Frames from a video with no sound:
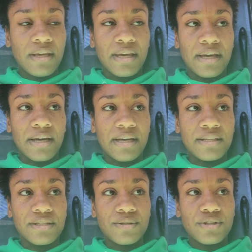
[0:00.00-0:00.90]

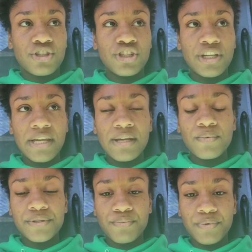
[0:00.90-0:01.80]
And she
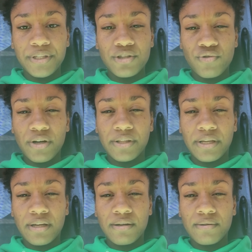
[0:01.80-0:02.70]
was really
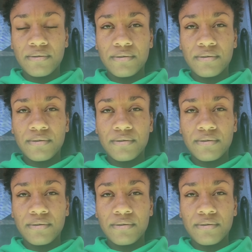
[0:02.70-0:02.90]
struggling,